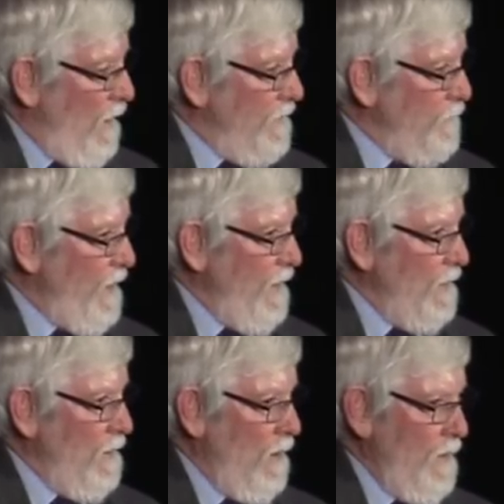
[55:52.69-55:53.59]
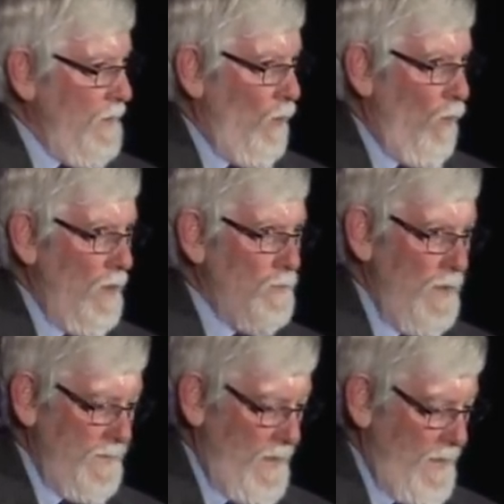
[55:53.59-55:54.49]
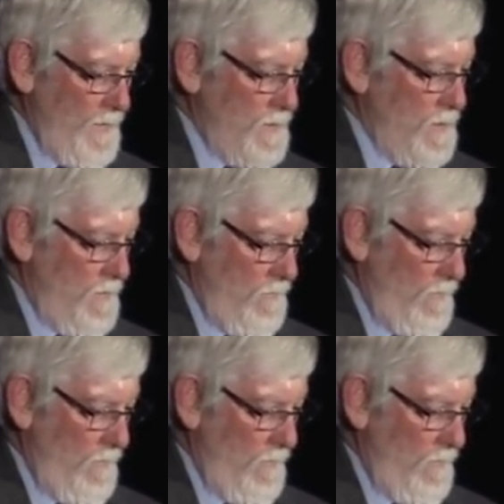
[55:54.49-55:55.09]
And depending on what one does,